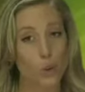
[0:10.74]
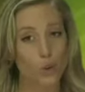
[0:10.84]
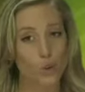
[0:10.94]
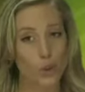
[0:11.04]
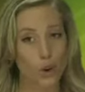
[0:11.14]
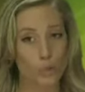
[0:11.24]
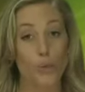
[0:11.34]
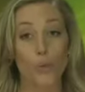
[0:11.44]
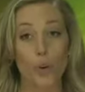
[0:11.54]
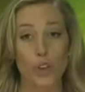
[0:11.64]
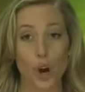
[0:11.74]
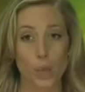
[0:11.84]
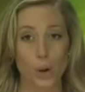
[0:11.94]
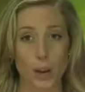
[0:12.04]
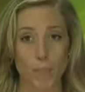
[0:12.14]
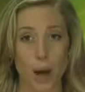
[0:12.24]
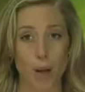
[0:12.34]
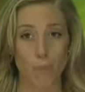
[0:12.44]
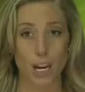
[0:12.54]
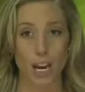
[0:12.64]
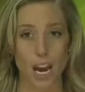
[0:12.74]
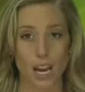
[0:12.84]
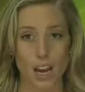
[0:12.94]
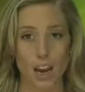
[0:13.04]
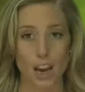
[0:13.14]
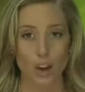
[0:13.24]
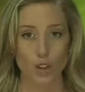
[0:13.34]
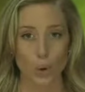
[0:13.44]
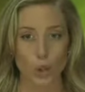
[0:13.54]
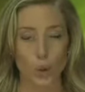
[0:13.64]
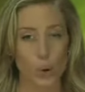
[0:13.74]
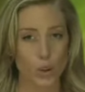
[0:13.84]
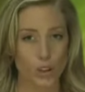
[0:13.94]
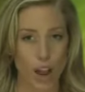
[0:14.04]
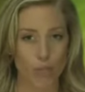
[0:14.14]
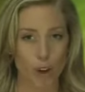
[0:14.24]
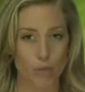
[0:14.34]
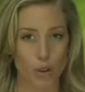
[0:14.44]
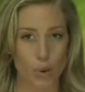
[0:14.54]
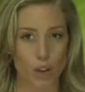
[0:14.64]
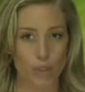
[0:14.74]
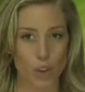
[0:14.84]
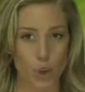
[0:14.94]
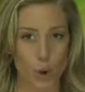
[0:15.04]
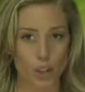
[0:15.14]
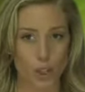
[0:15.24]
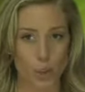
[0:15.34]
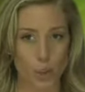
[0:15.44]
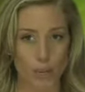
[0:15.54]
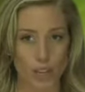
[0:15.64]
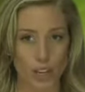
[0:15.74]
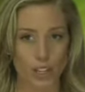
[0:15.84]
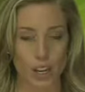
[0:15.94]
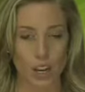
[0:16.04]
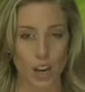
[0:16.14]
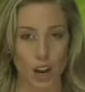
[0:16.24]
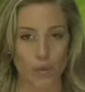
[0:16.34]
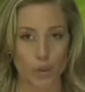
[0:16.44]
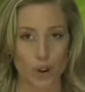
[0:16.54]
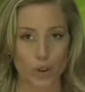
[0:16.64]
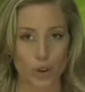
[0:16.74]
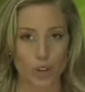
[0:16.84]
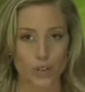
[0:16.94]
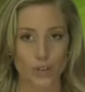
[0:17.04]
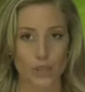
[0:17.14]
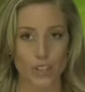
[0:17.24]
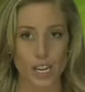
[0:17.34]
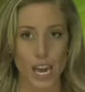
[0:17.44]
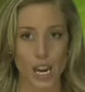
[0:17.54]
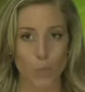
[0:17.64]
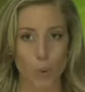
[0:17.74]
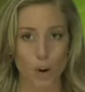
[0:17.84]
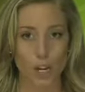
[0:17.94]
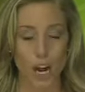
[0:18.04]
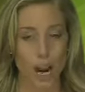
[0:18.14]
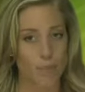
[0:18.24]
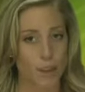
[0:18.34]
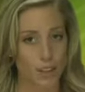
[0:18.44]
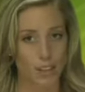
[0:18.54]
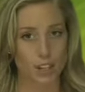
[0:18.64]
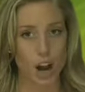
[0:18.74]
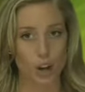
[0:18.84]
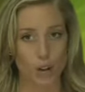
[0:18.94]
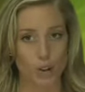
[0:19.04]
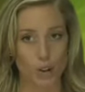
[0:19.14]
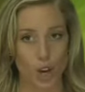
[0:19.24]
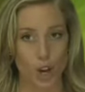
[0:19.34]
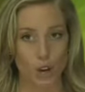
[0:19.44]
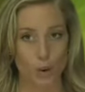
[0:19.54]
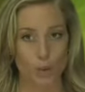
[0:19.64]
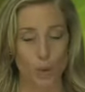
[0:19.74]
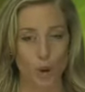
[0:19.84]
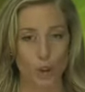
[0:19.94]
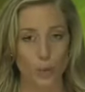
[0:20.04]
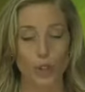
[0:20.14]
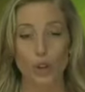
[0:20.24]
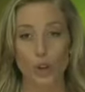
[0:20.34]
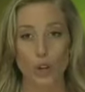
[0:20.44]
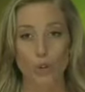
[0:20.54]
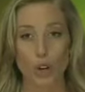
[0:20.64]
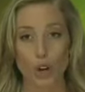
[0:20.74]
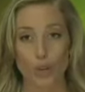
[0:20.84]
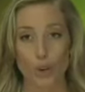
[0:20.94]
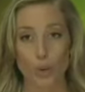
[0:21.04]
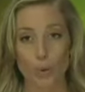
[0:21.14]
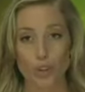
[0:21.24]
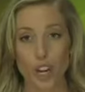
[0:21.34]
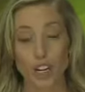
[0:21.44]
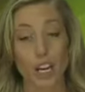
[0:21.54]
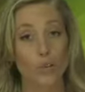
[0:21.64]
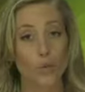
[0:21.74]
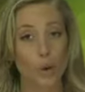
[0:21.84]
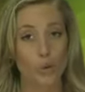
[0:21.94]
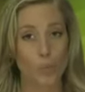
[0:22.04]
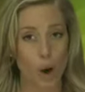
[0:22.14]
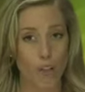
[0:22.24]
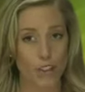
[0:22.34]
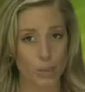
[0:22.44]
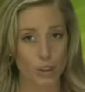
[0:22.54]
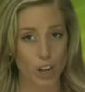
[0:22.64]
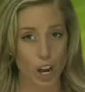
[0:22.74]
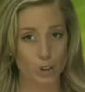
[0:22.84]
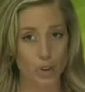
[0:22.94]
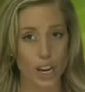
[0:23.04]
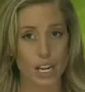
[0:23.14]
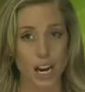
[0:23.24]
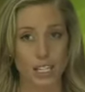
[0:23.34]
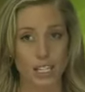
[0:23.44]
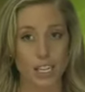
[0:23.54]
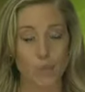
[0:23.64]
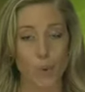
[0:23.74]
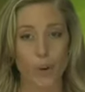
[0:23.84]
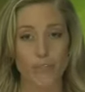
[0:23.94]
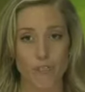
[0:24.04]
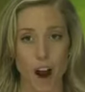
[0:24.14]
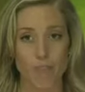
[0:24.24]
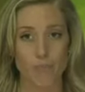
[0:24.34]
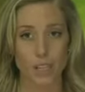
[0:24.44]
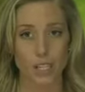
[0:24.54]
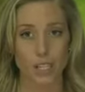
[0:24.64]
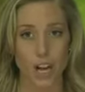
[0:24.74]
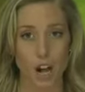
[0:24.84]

quarter results before the opening bell Monday, showing total net revenue of the U.S. equivalent of $358.9 million. Gross margin was 33.3%, and gross profit was $119.5 million.